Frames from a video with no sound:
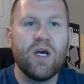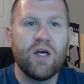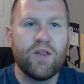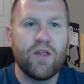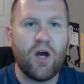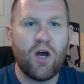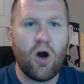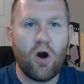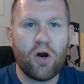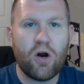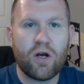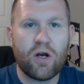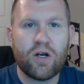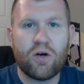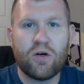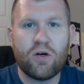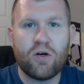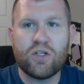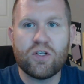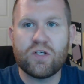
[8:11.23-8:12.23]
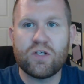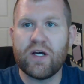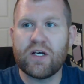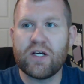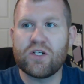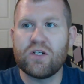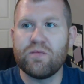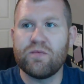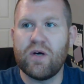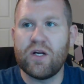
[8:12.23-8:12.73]
They are going to earn you some
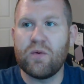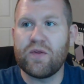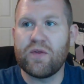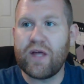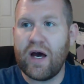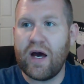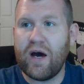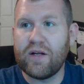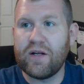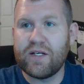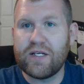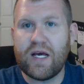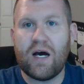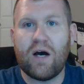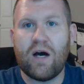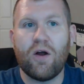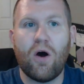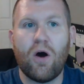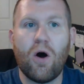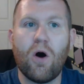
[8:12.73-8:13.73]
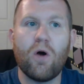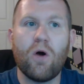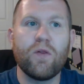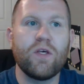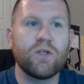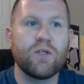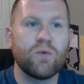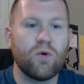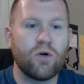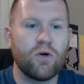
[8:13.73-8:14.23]
extra money. Without a doubt, all
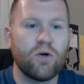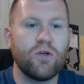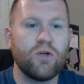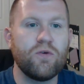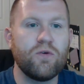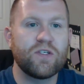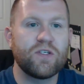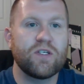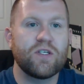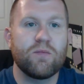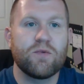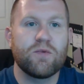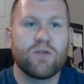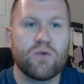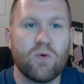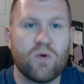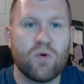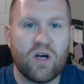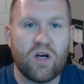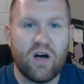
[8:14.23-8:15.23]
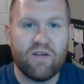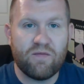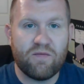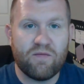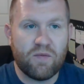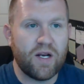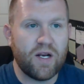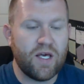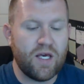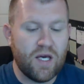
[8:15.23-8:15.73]
these will earn you some sort of
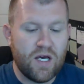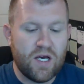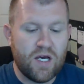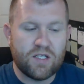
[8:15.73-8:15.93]
money,